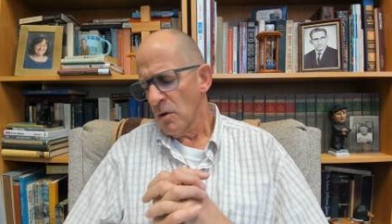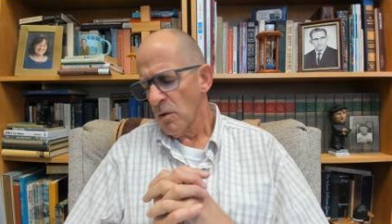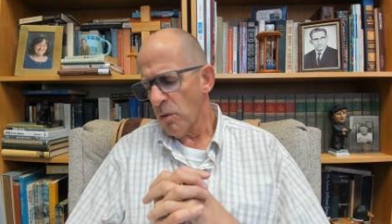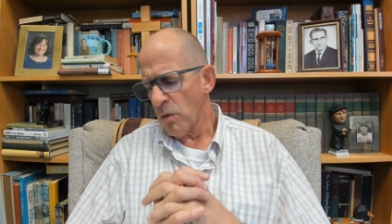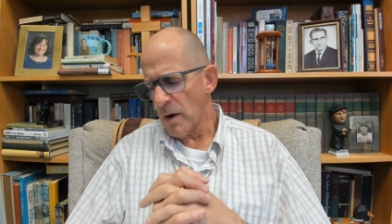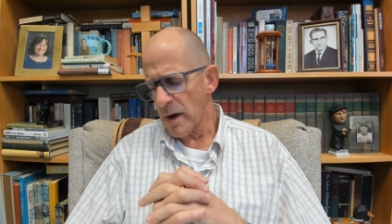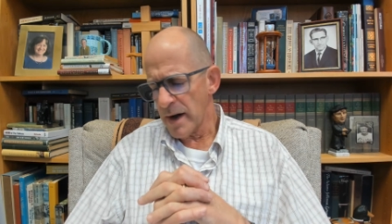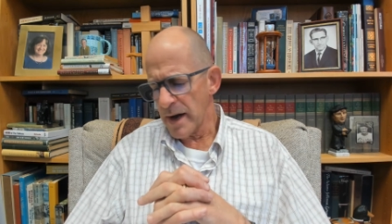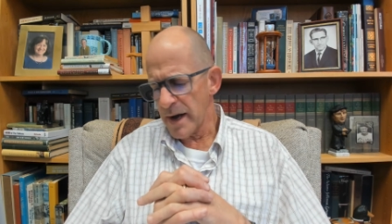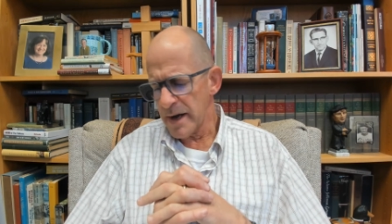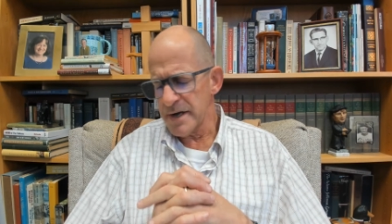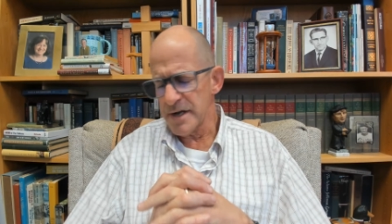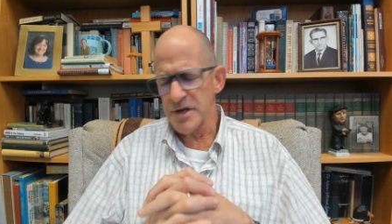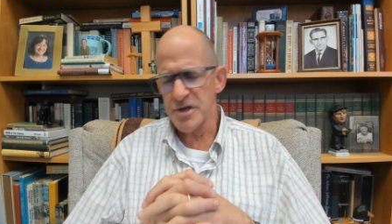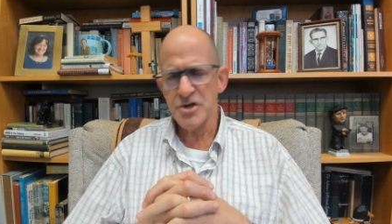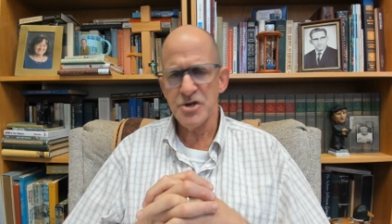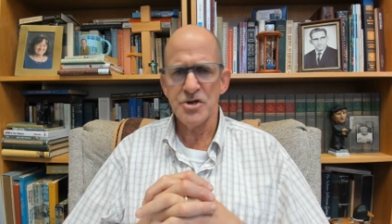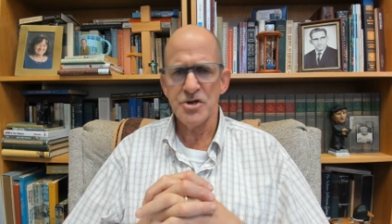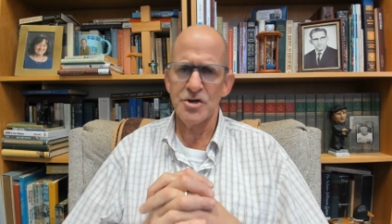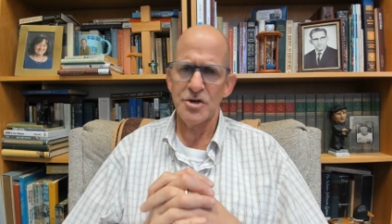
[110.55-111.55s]
Why
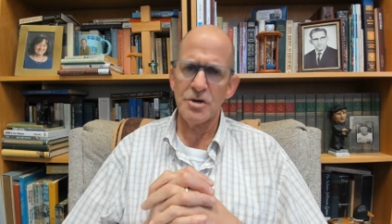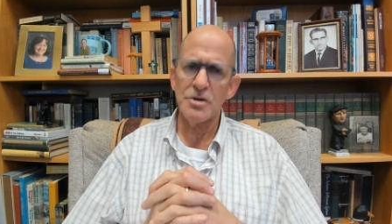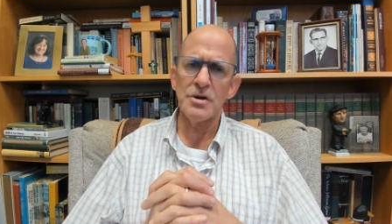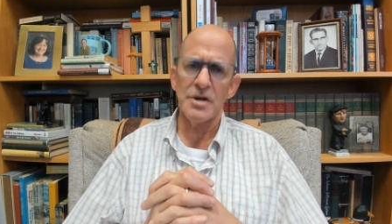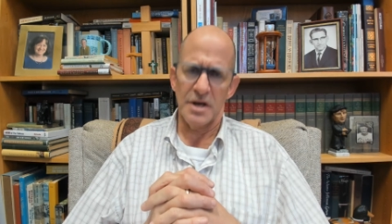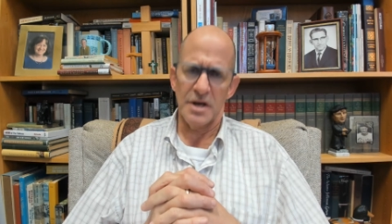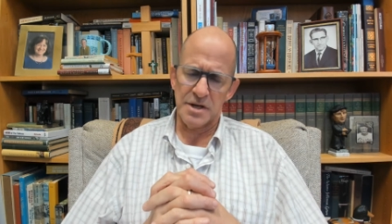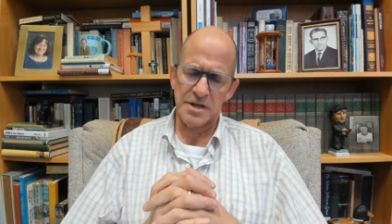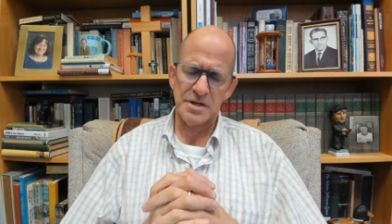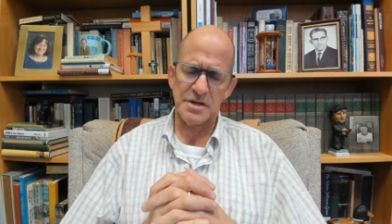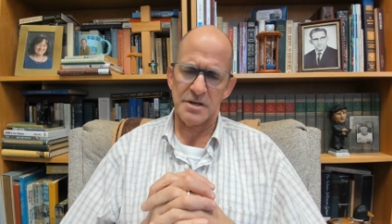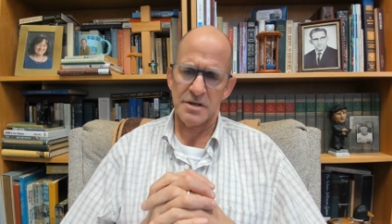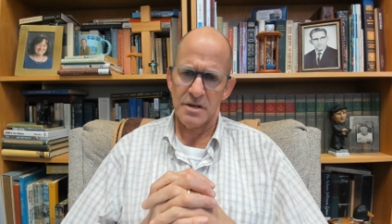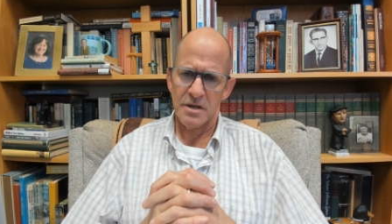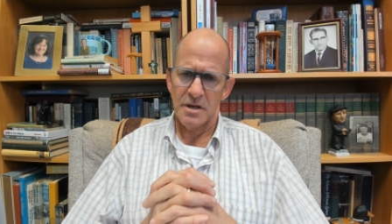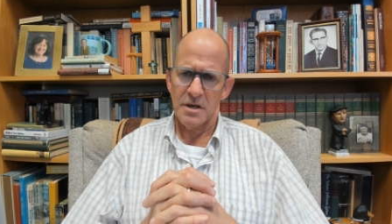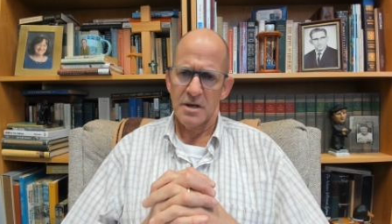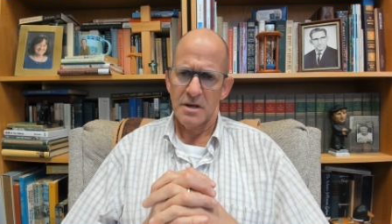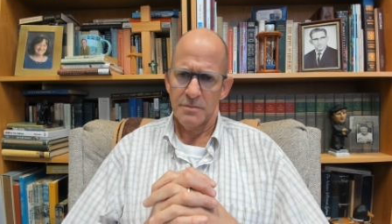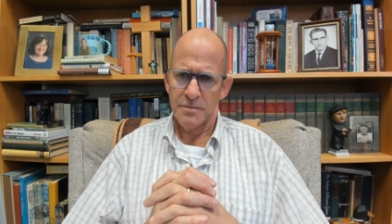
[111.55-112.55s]
did Judas
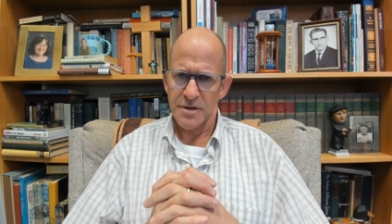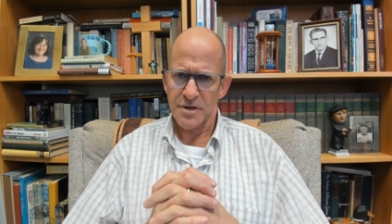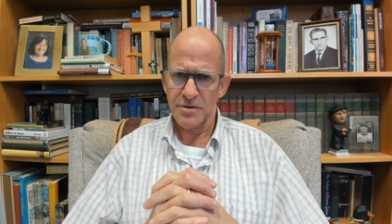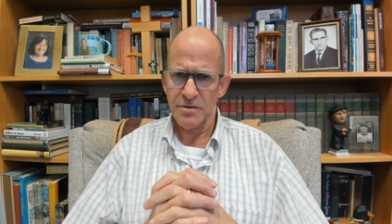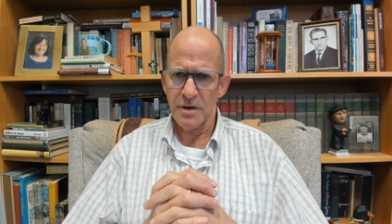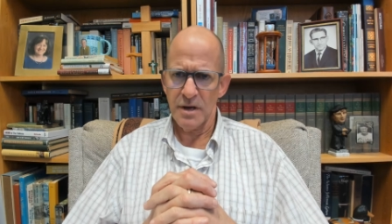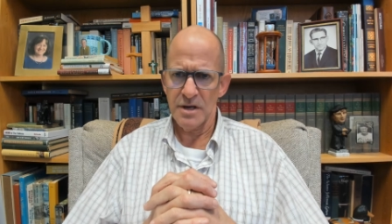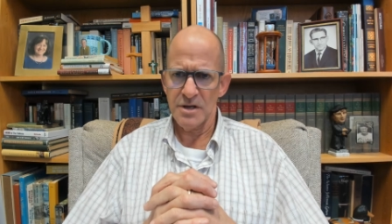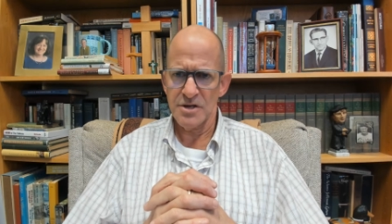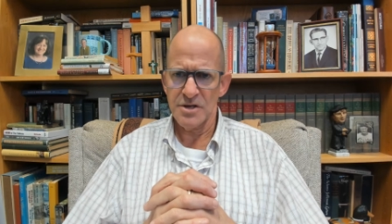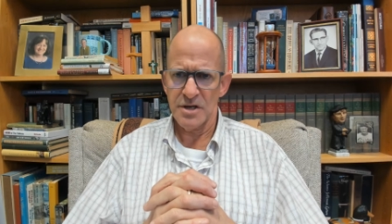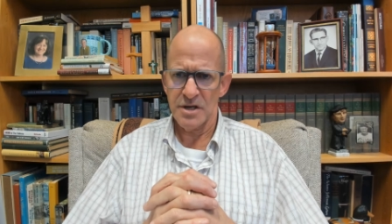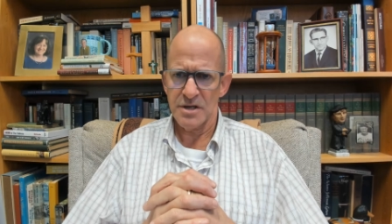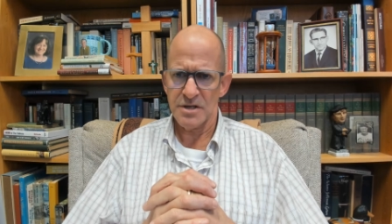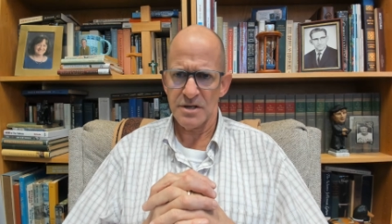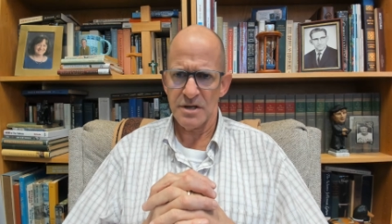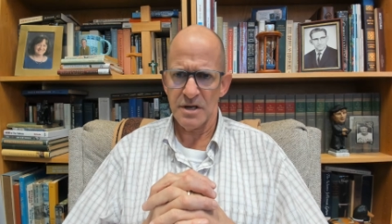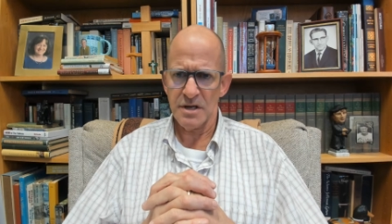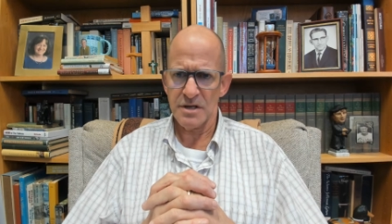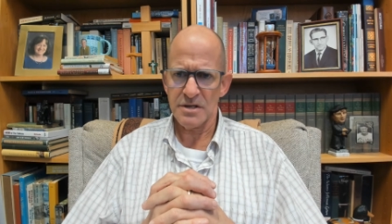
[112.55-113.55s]
betray
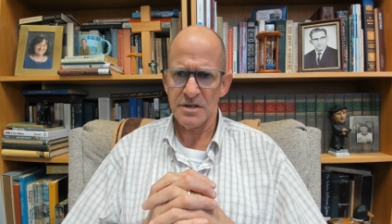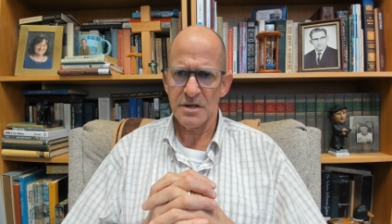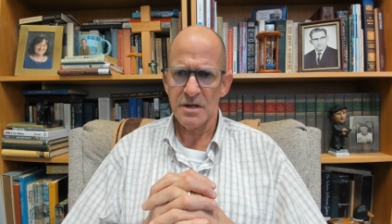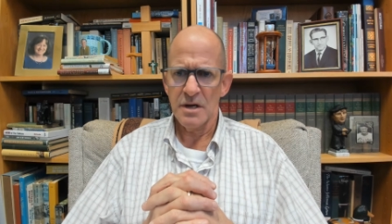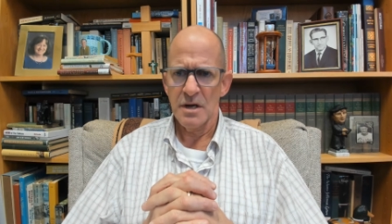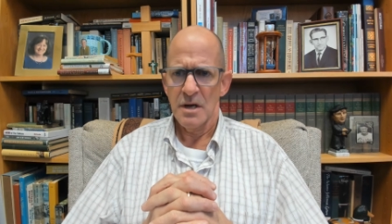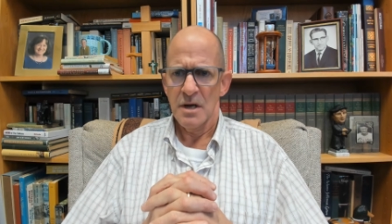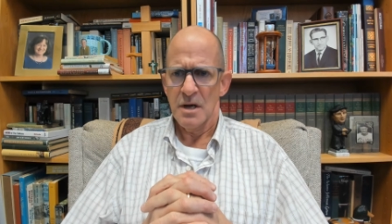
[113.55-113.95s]
Jesus?